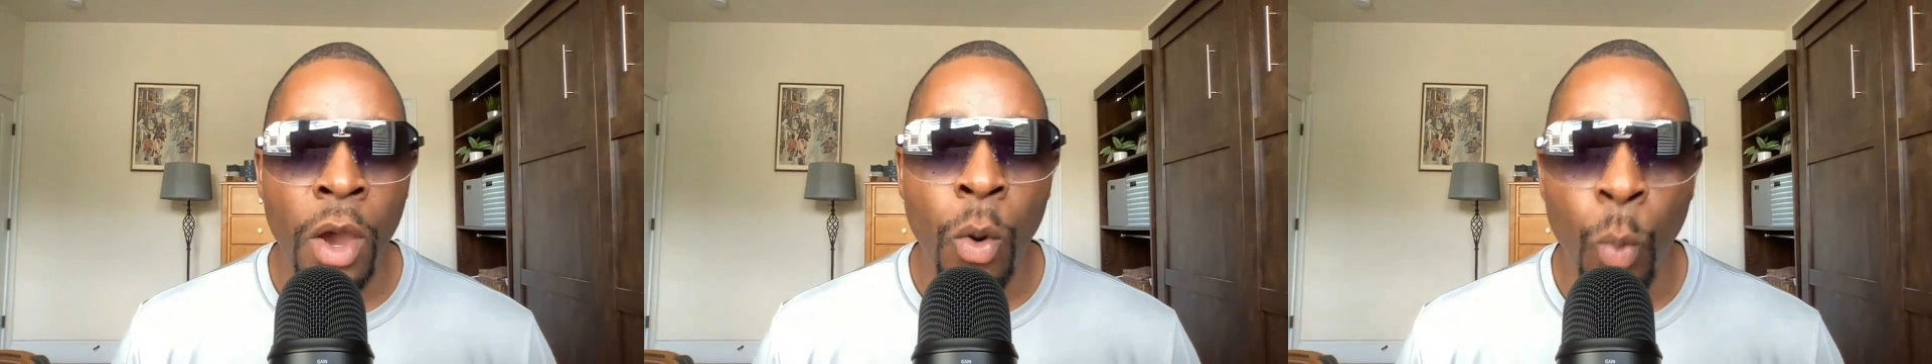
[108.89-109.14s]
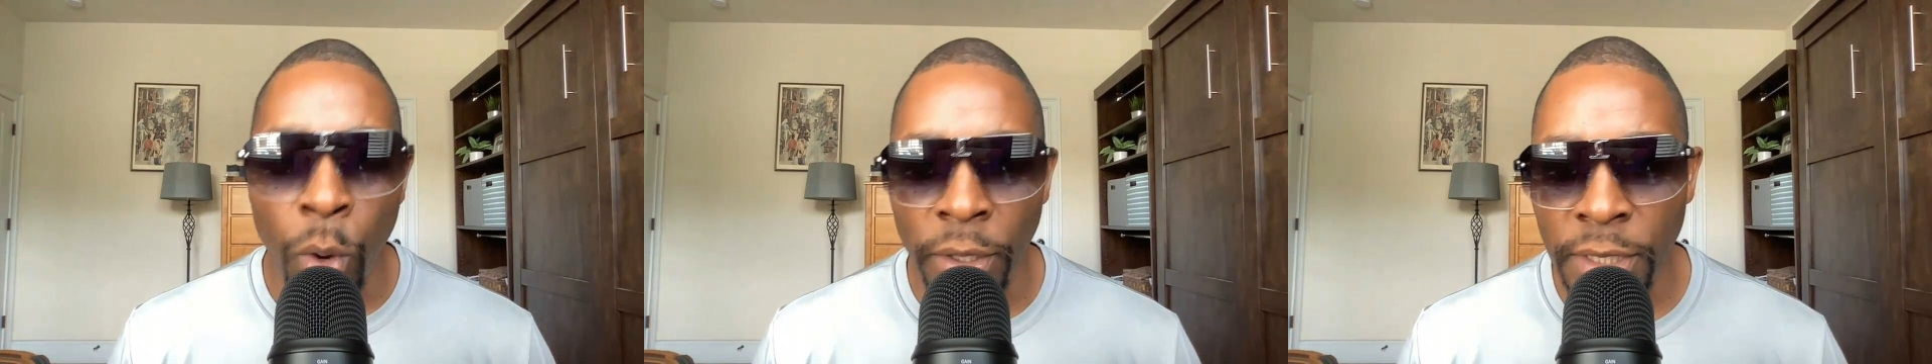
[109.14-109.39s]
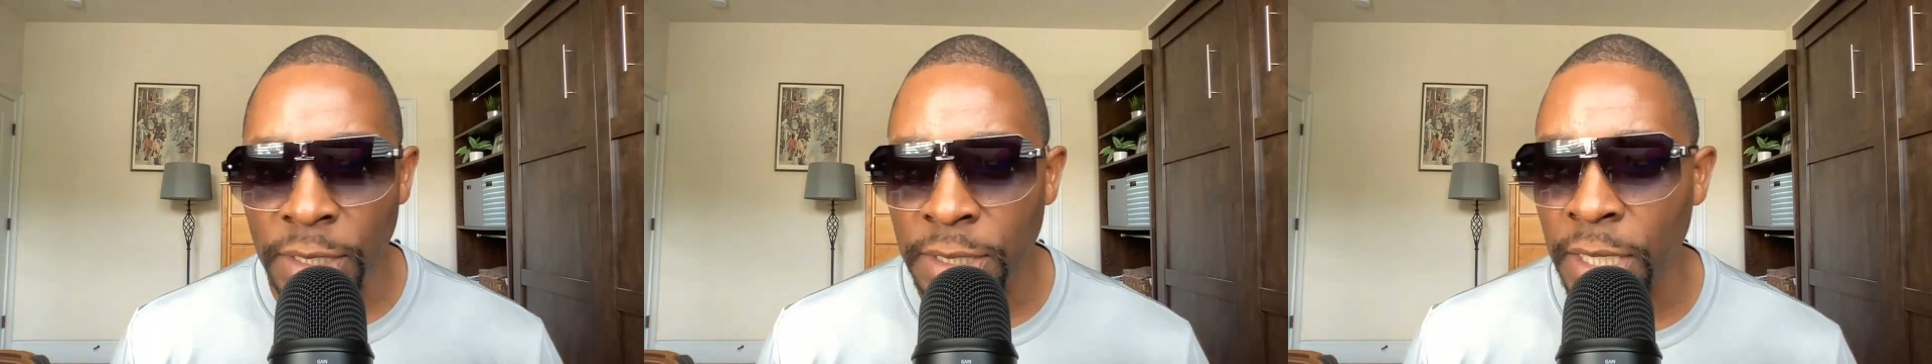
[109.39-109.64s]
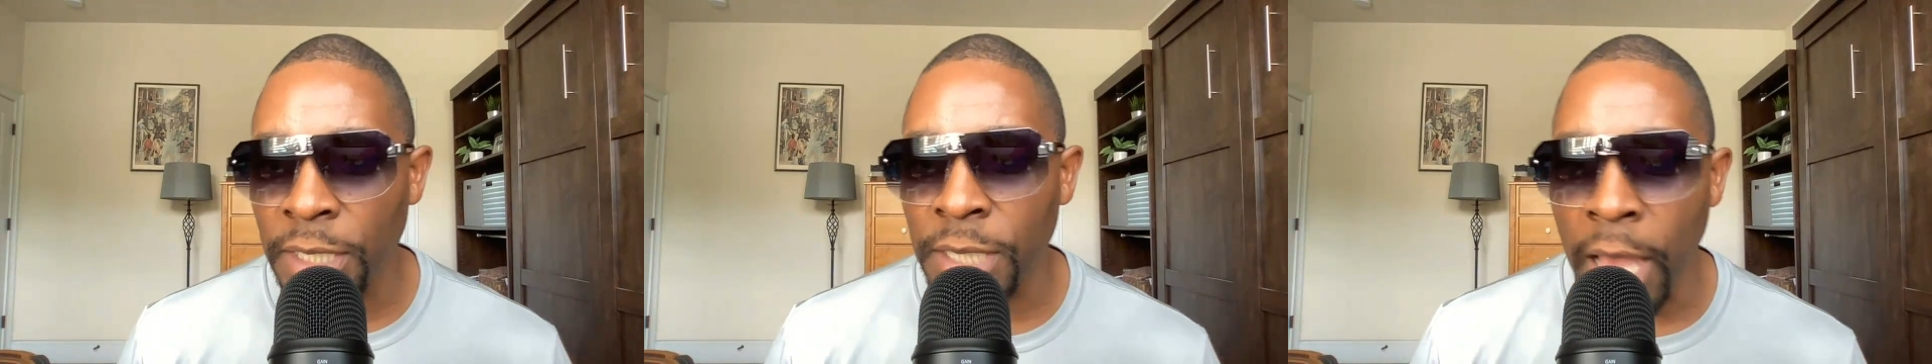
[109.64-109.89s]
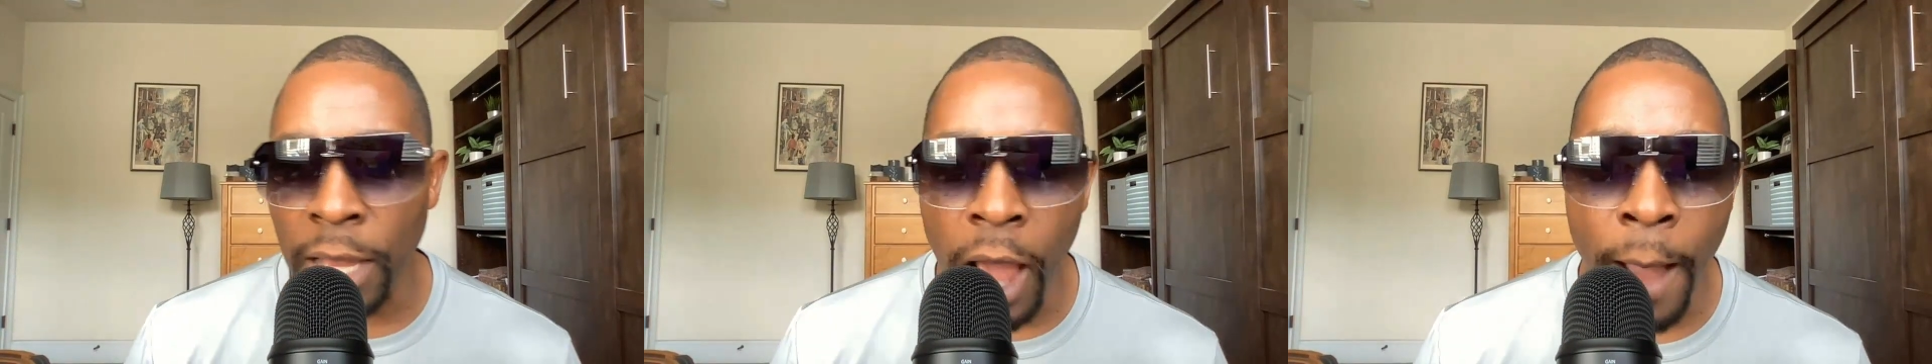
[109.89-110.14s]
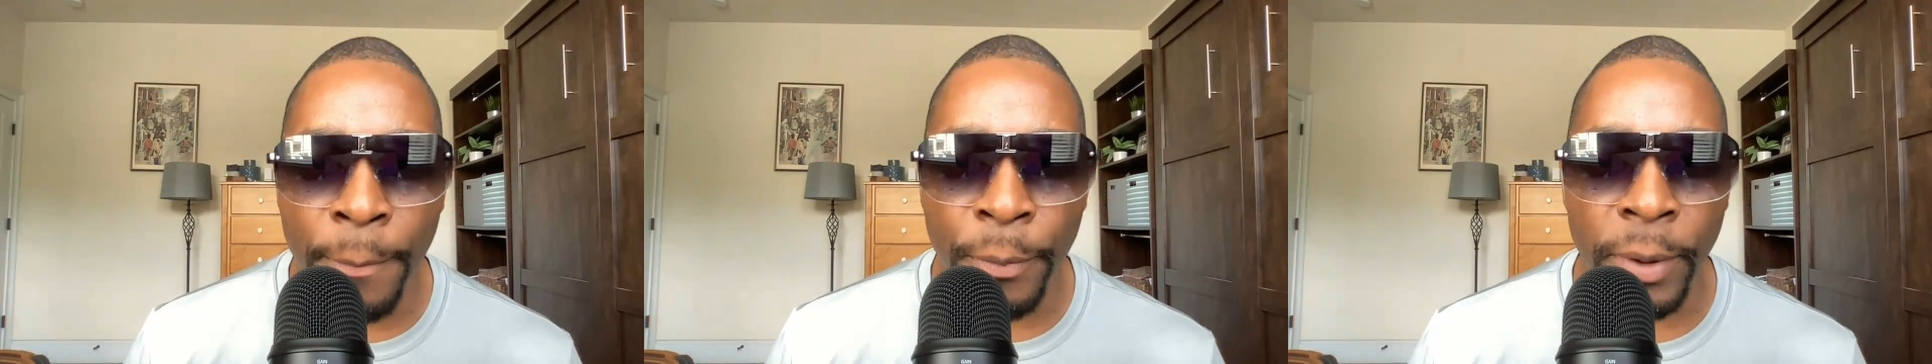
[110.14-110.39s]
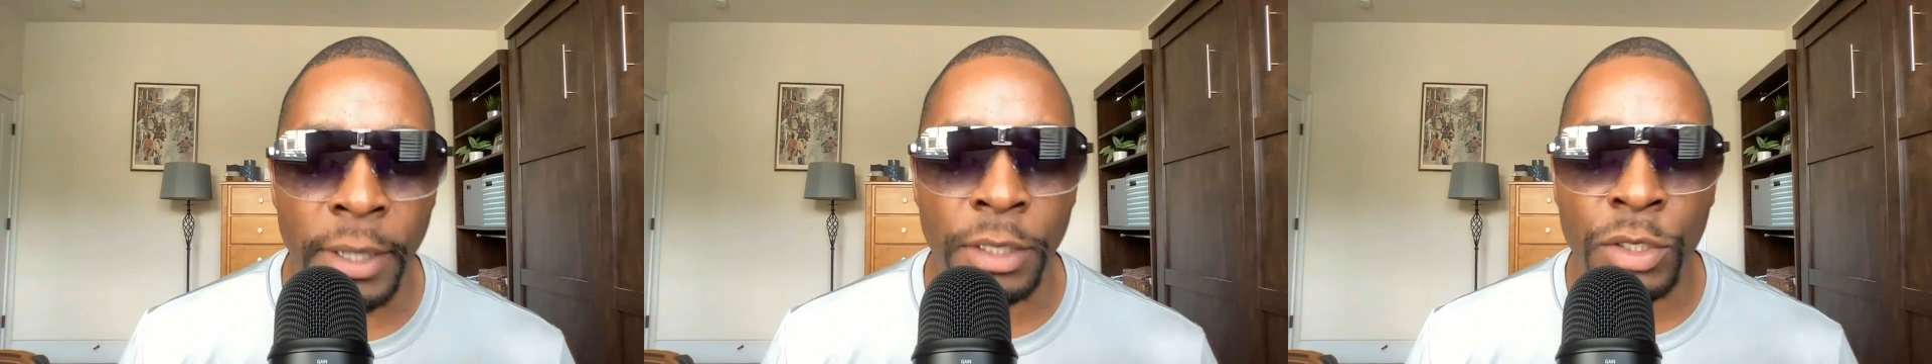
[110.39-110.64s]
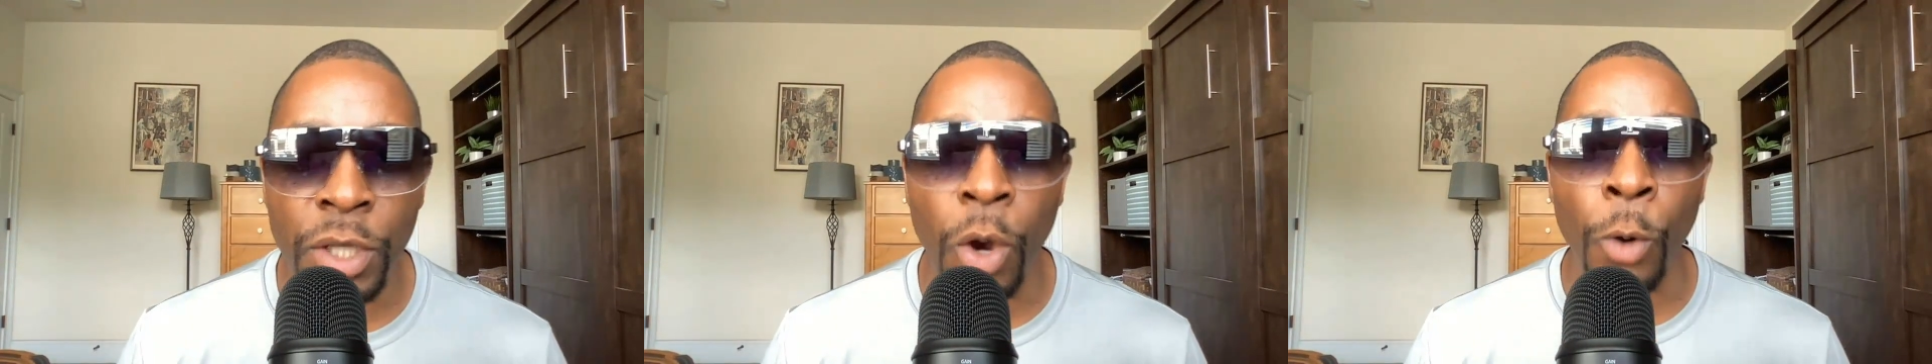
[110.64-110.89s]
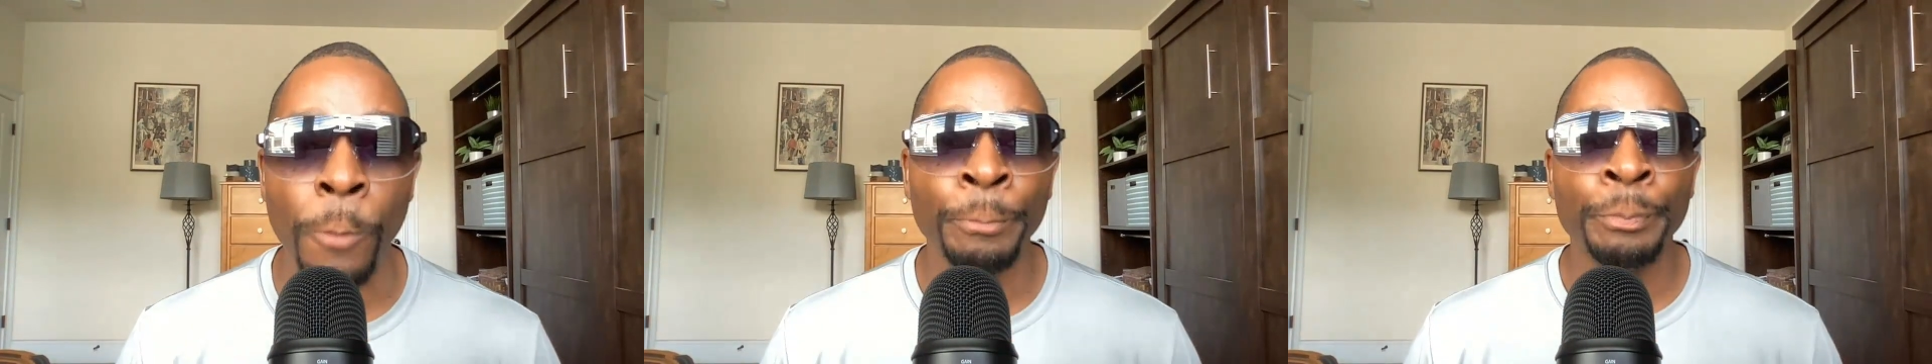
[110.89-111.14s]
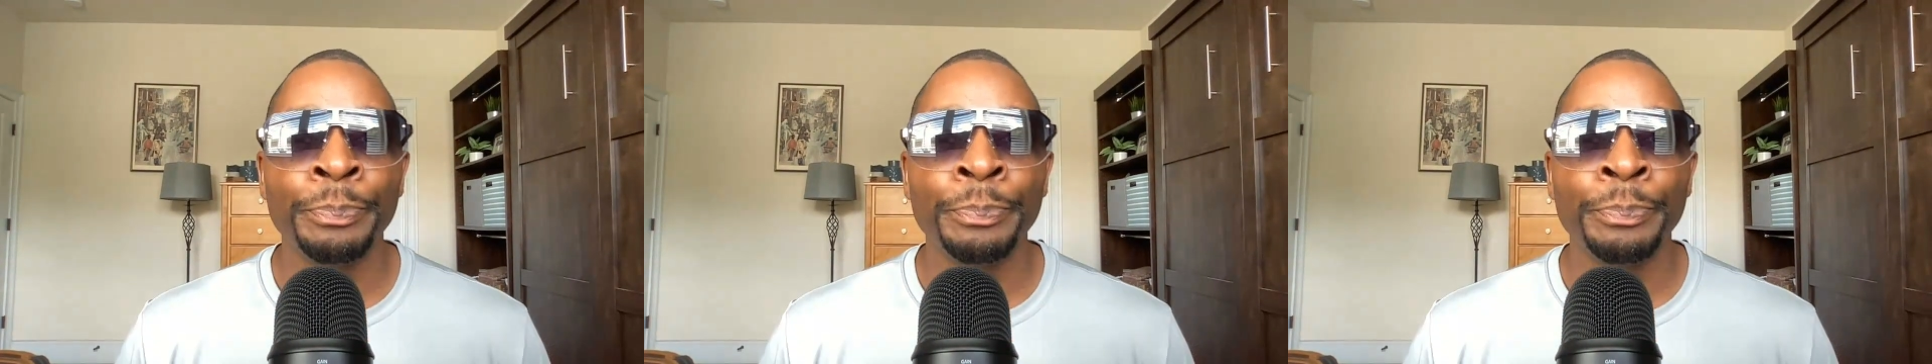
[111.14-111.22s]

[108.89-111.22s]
what this is and how to operate it. So,